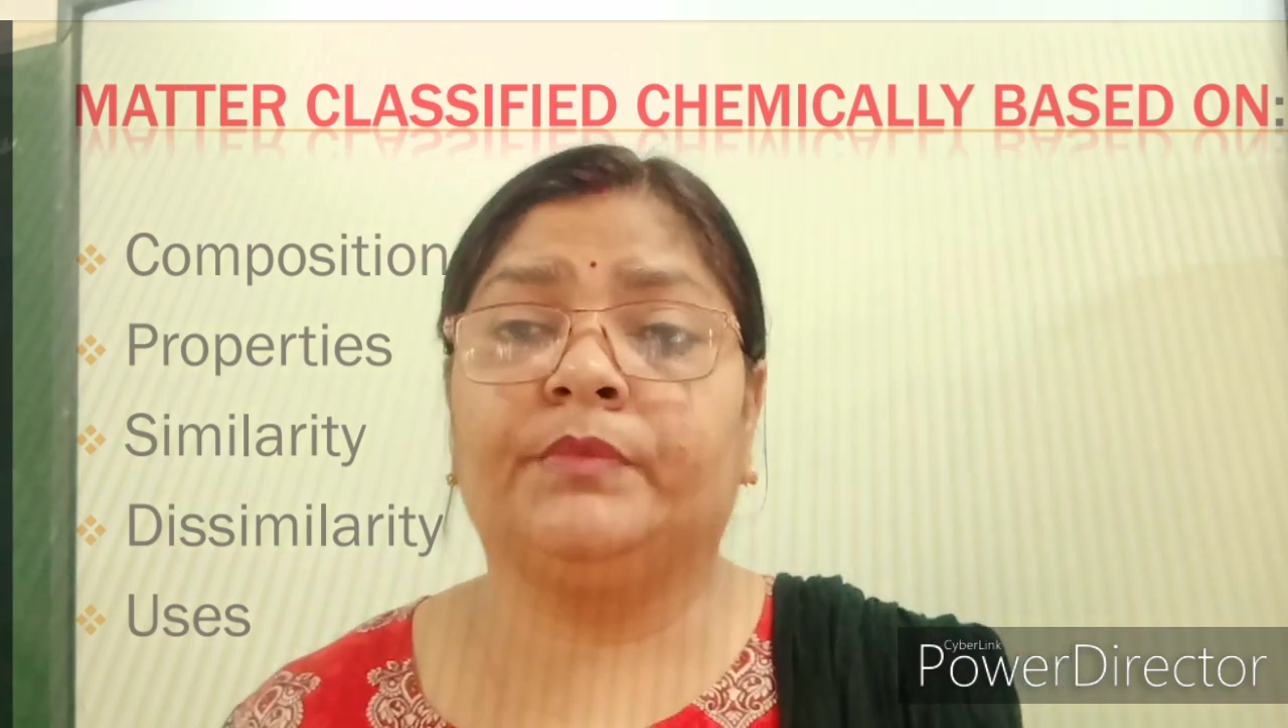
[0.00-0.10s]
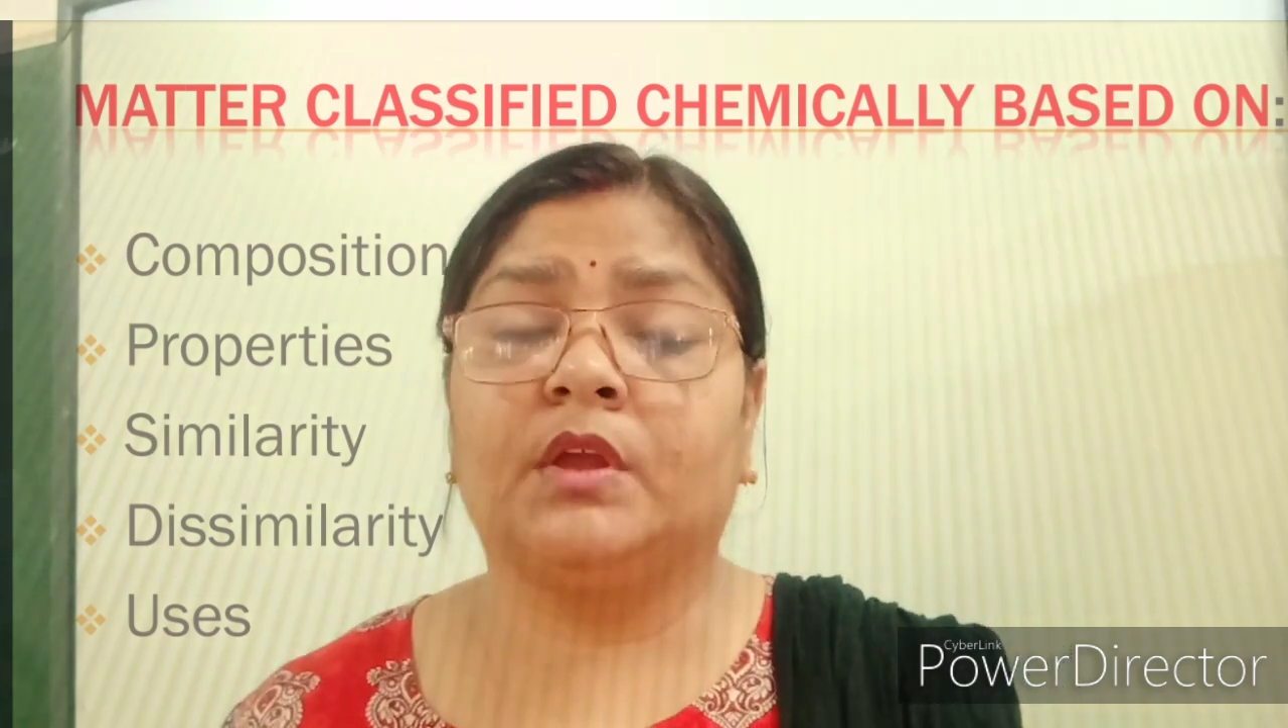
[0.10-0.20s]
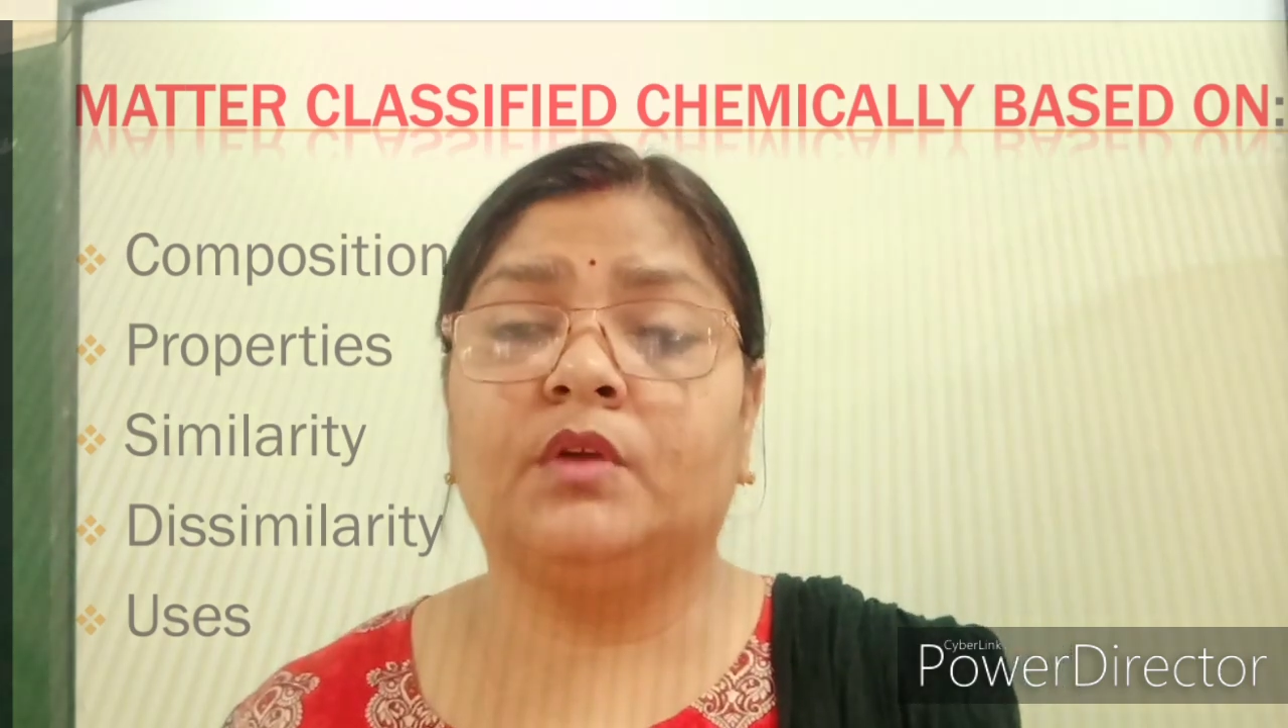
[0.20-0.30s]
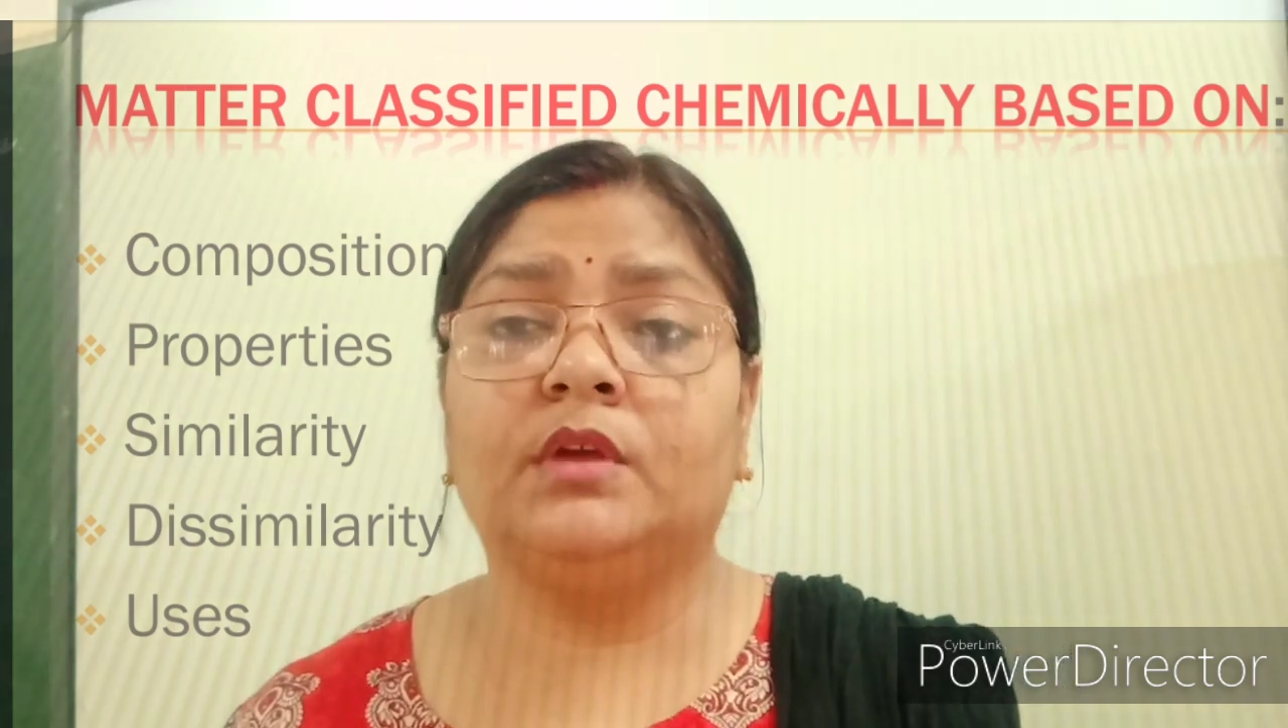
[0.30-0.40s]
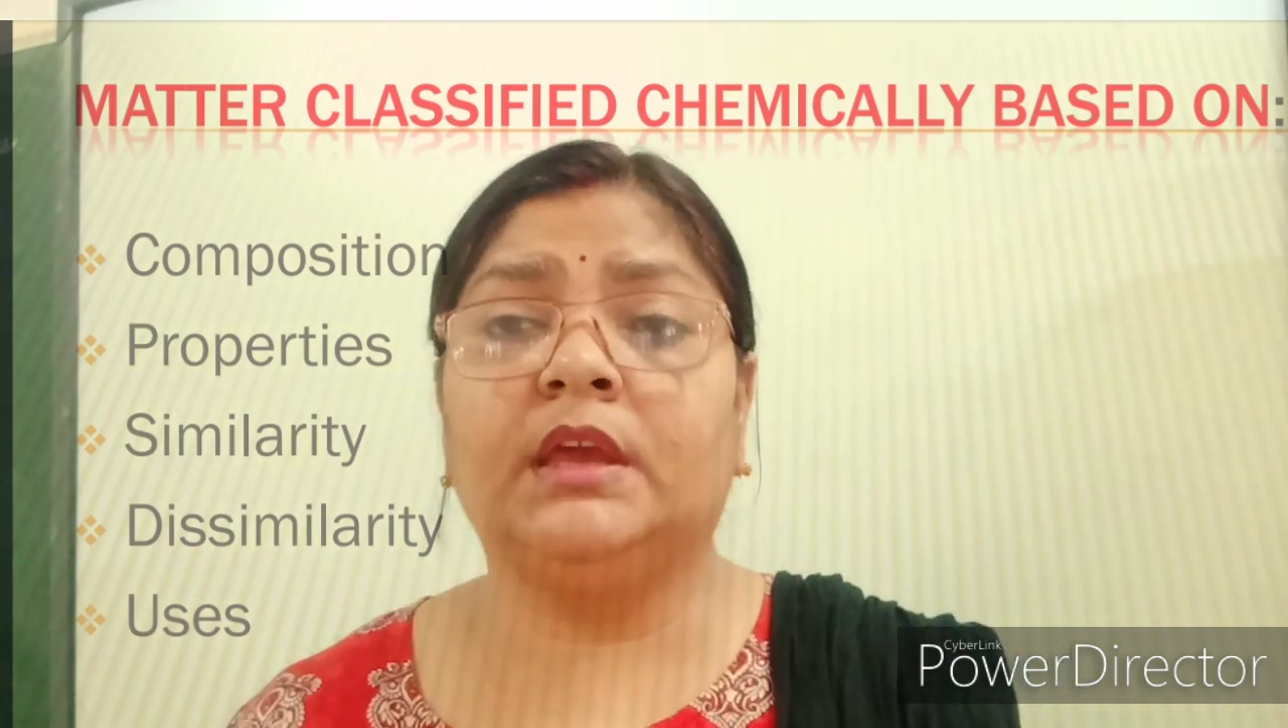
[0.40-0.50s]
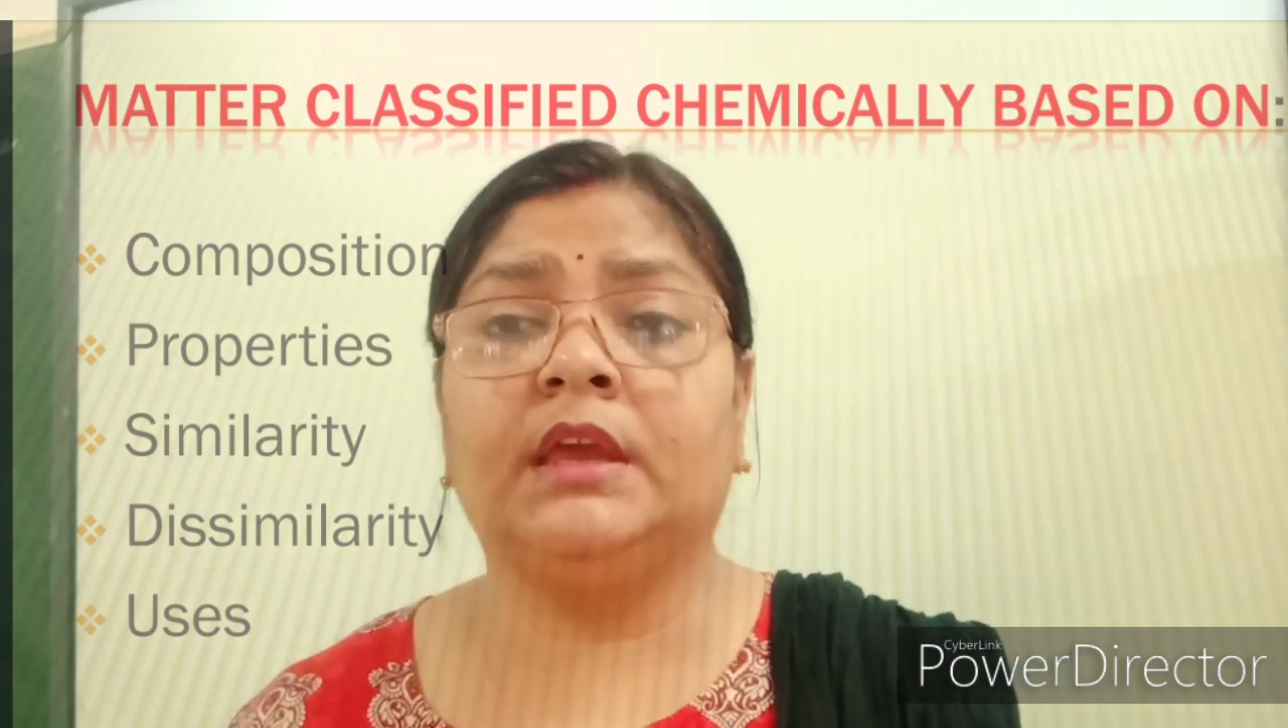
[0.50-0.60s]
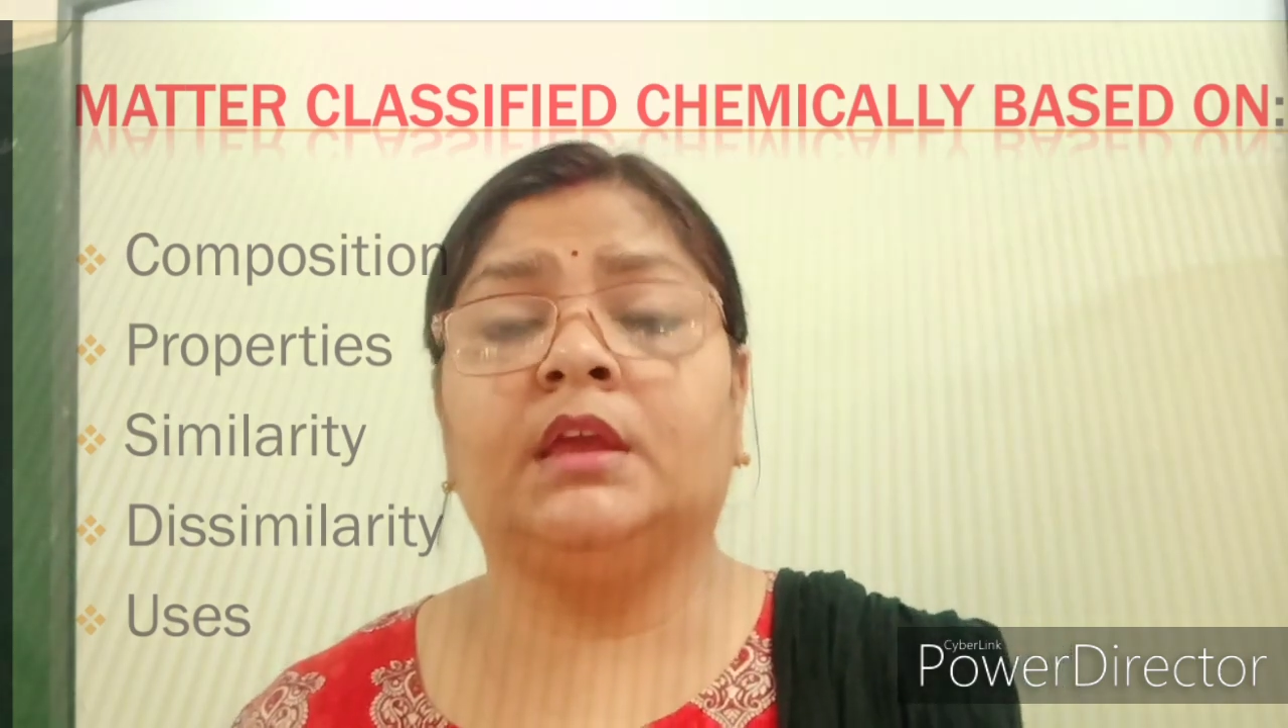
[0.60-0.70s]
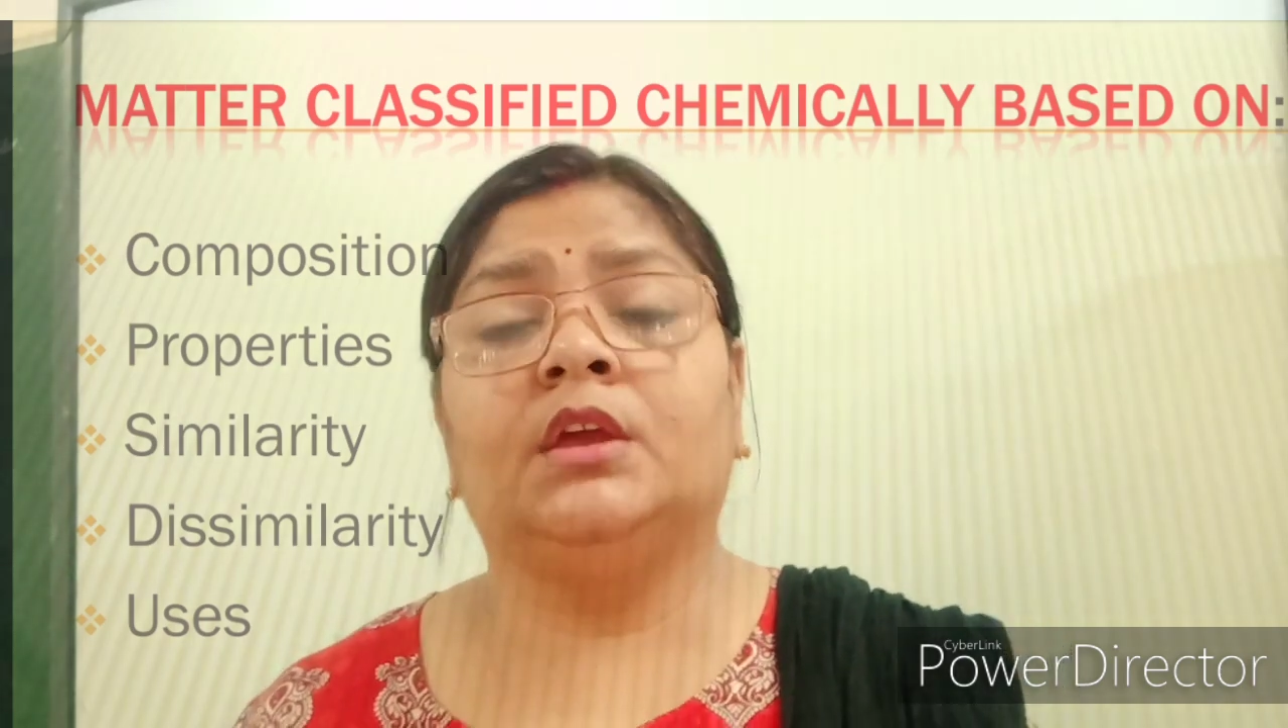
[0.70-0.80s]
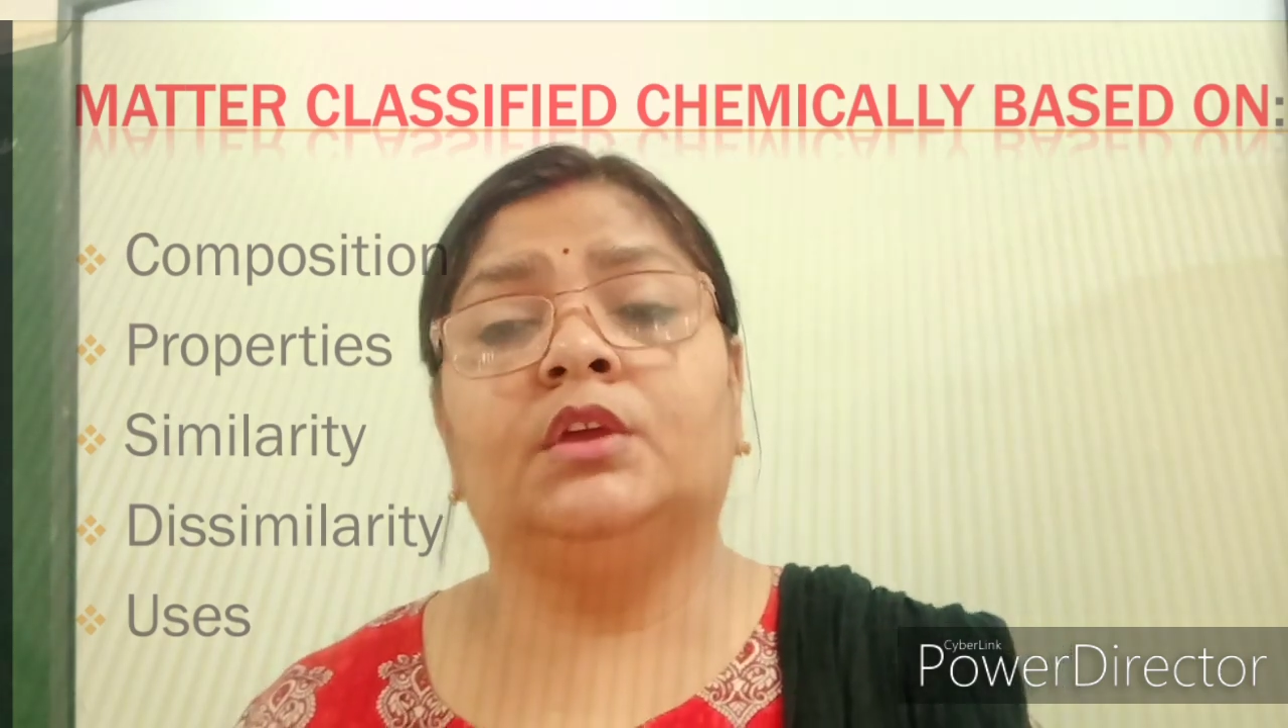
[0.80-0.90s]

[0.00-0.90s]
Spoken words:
Okay,